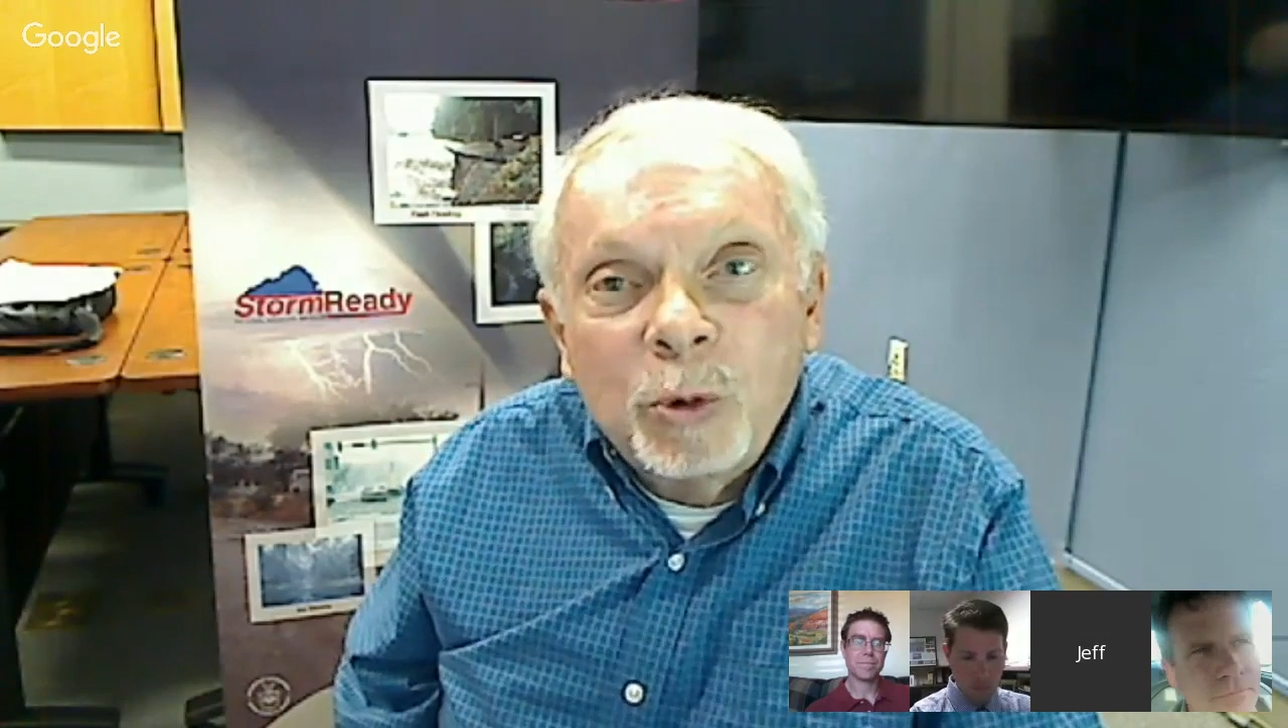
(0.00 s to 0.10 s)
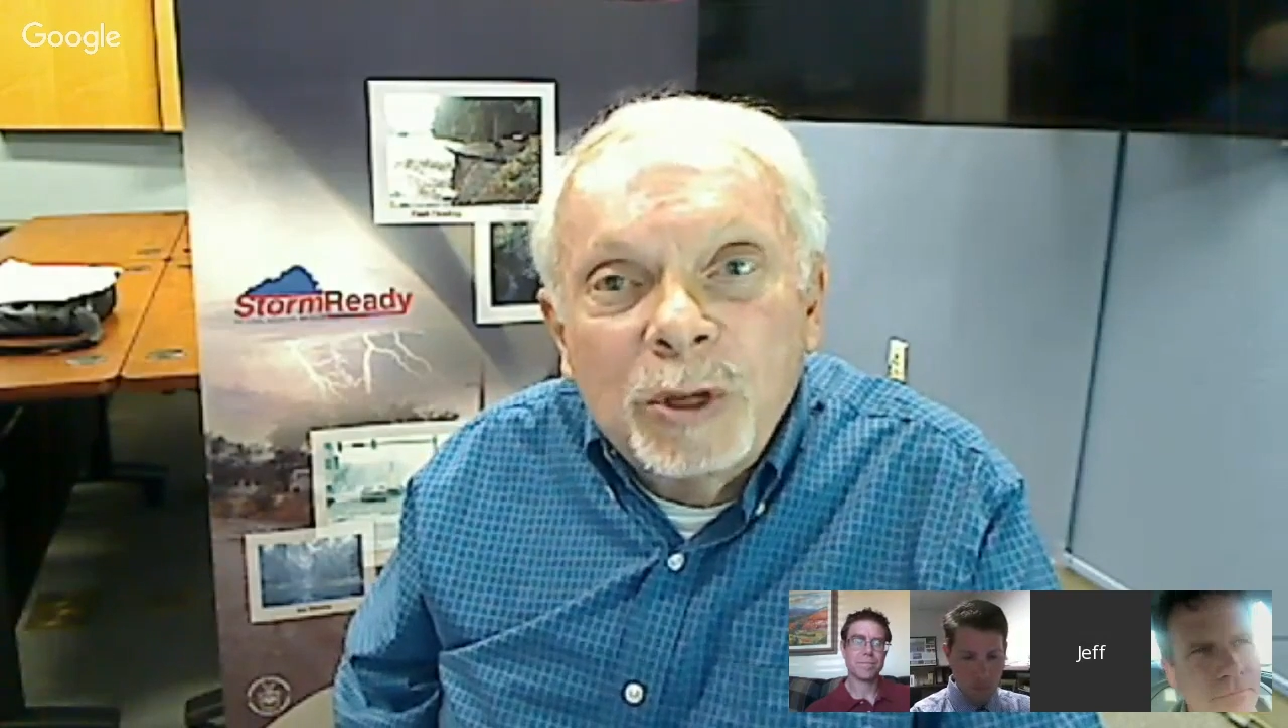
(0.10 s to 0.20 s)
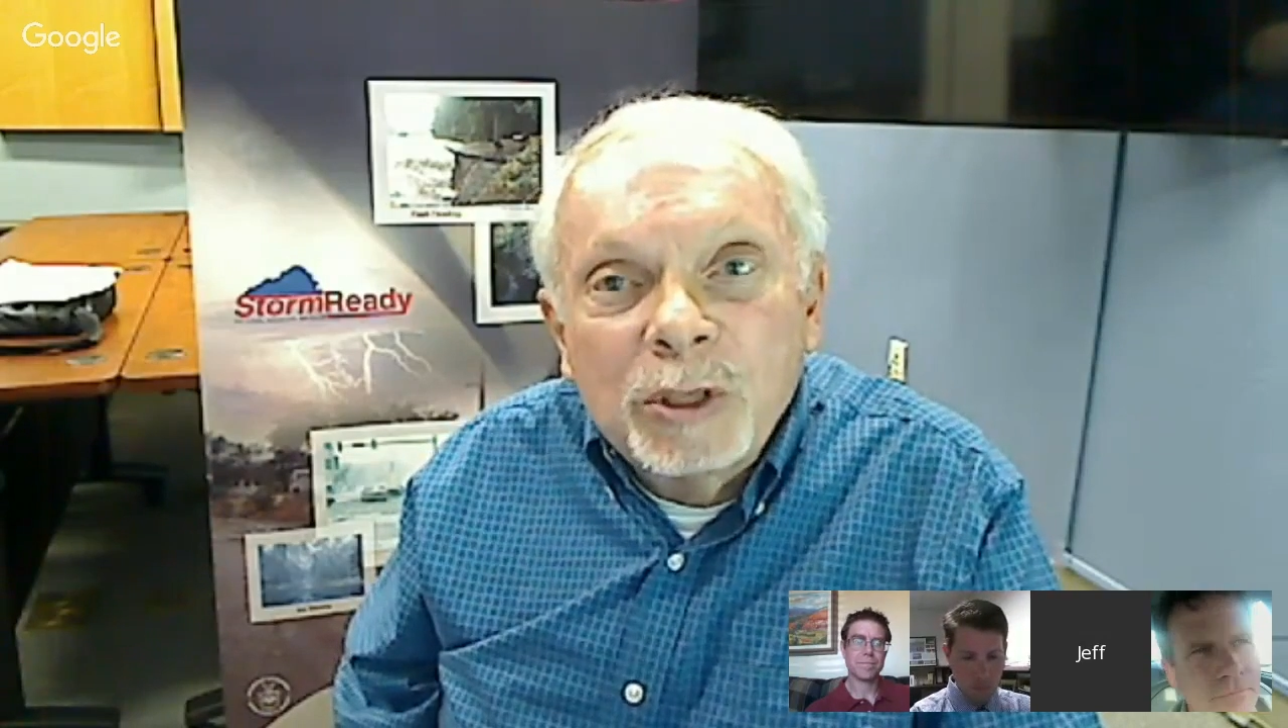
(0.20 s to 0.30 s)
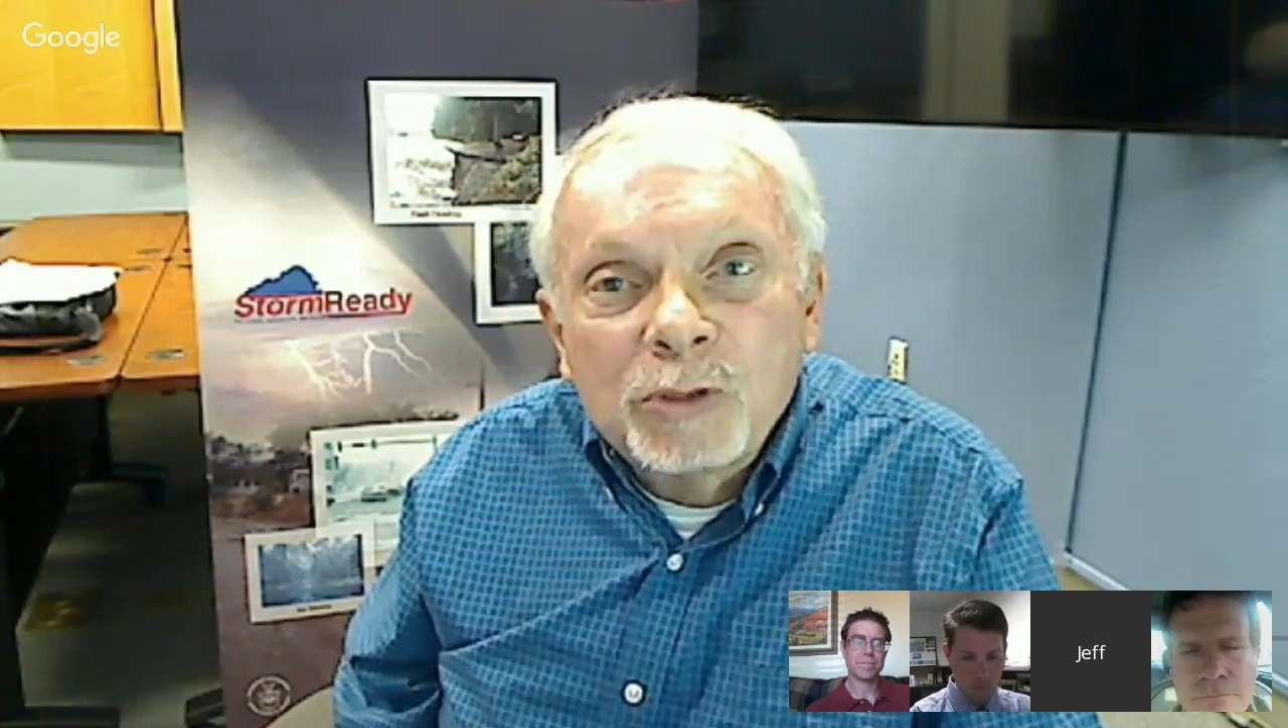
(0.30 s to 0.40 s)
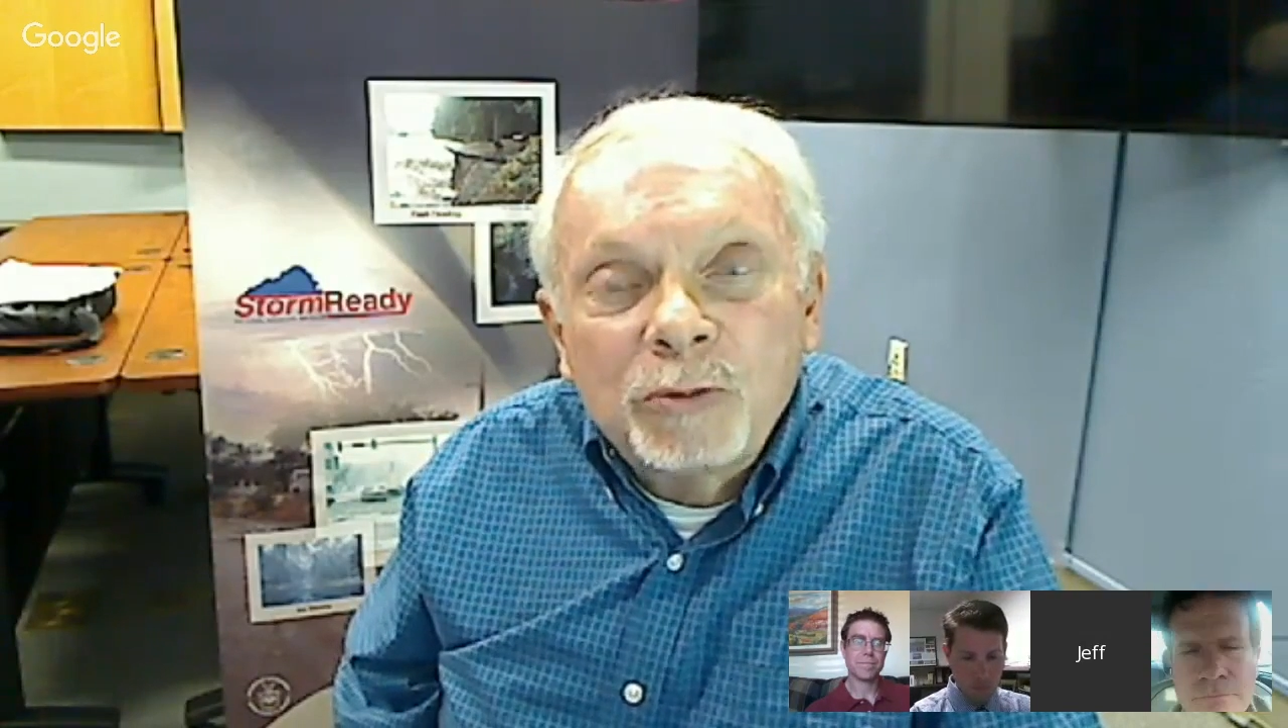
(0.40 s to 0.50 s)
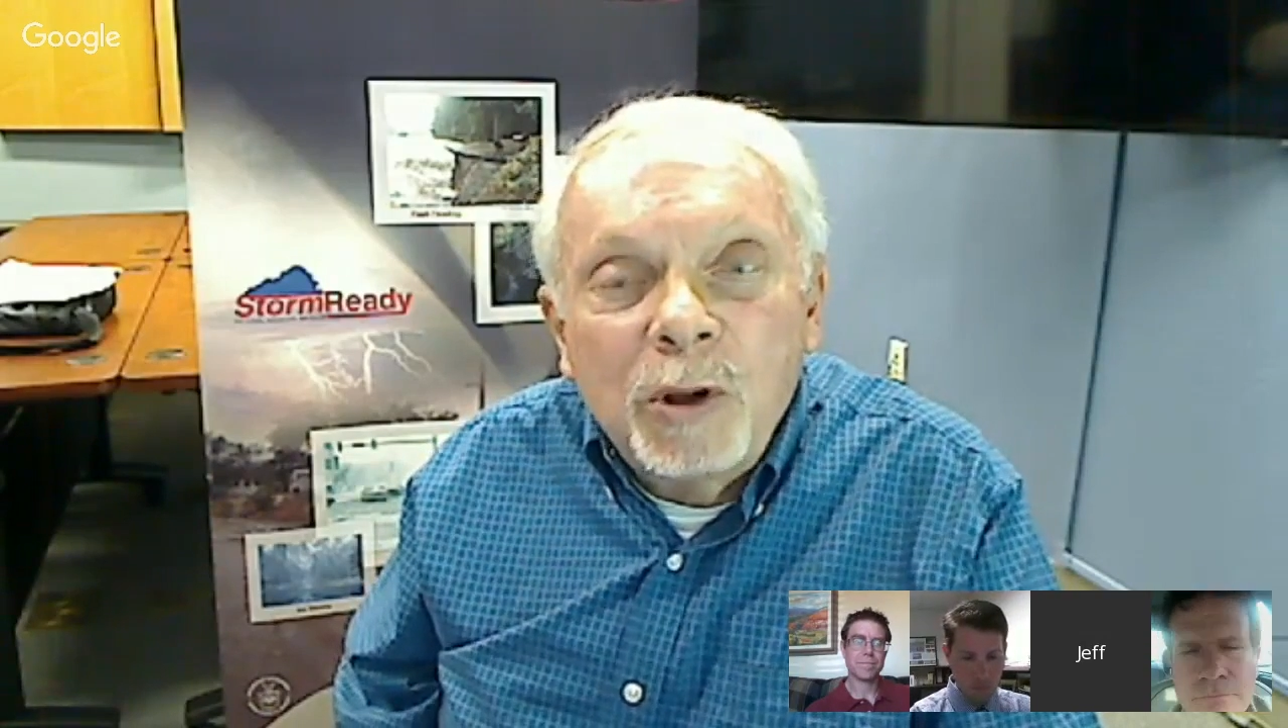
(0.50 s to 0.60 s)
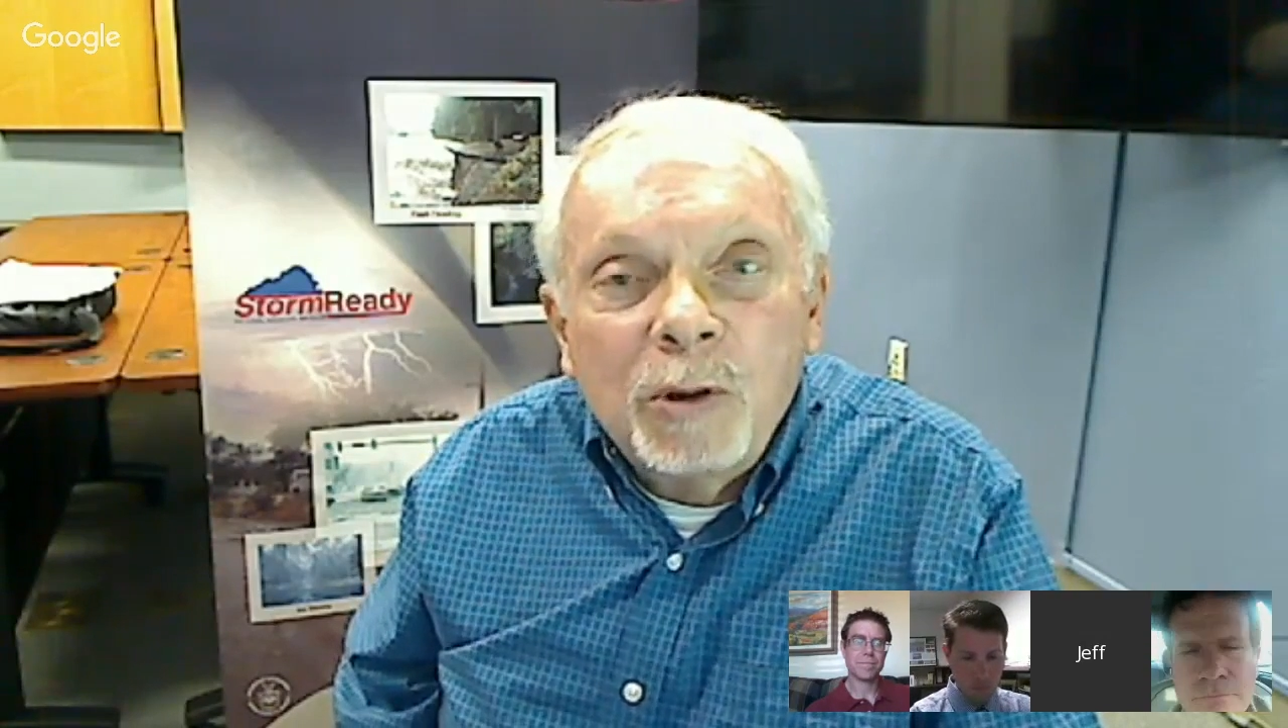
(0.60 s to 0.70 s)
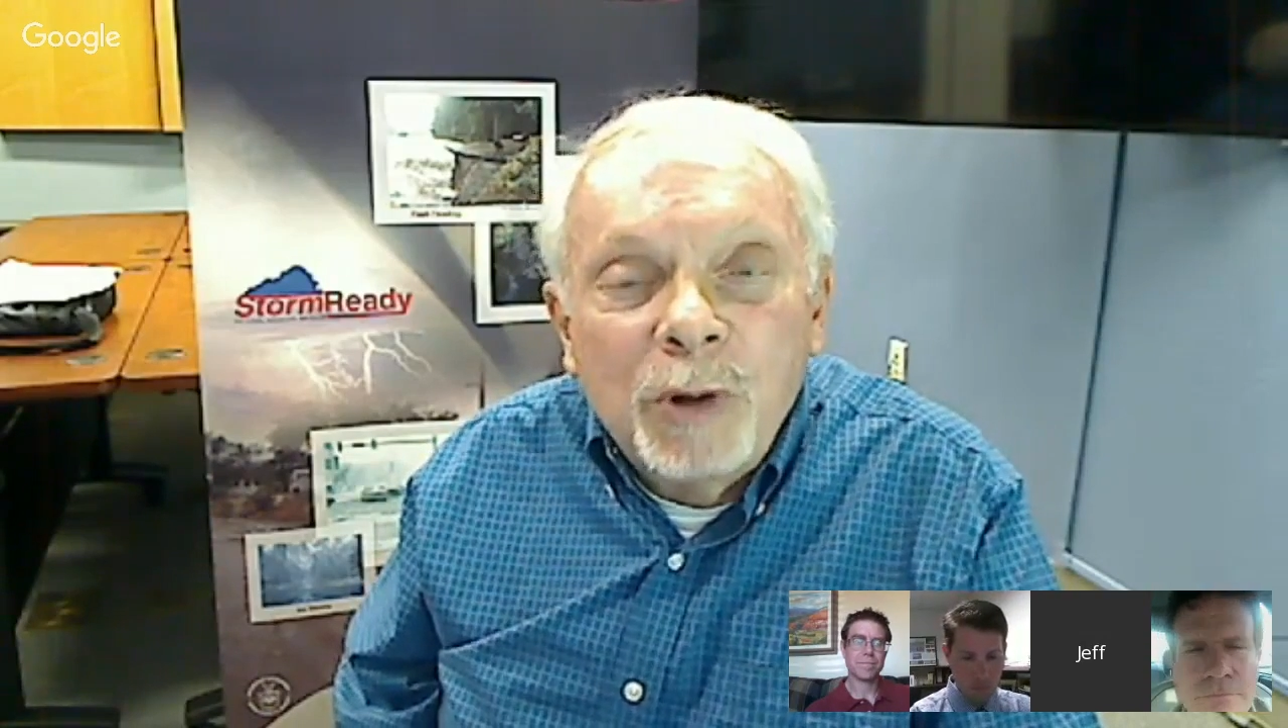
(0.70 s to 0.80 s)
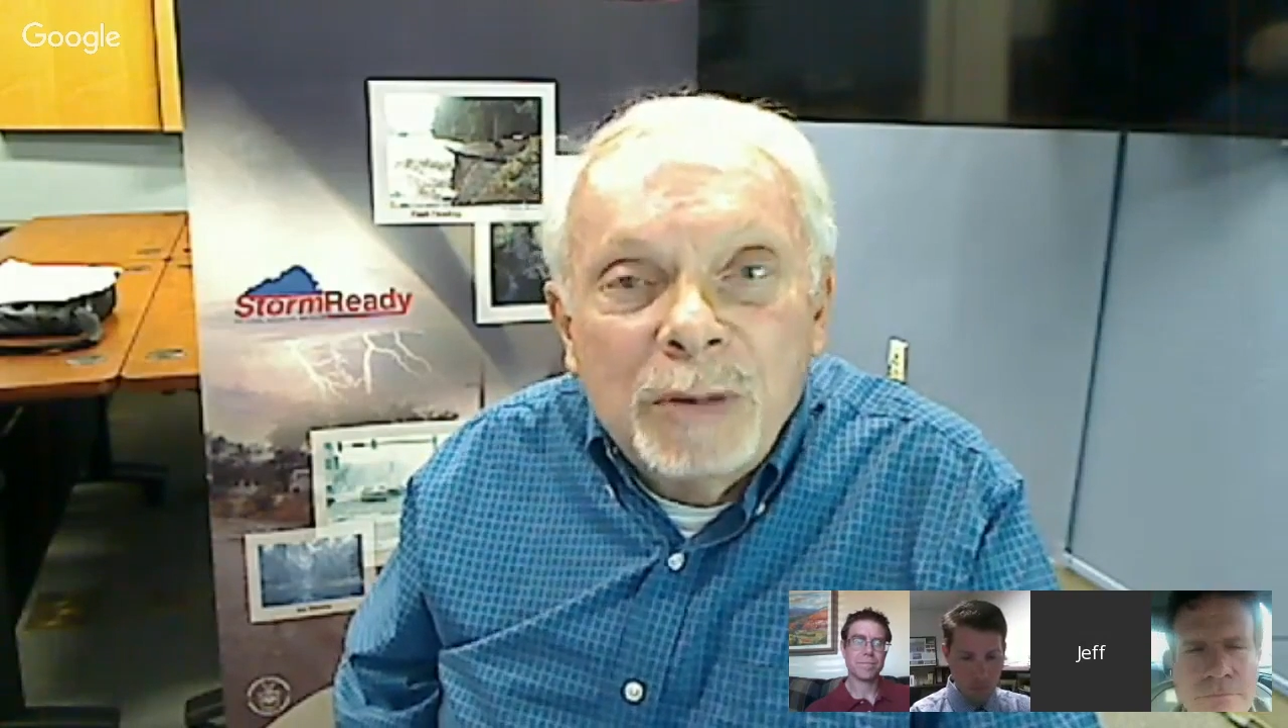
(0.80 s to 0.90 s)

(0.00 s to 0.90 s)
ones fall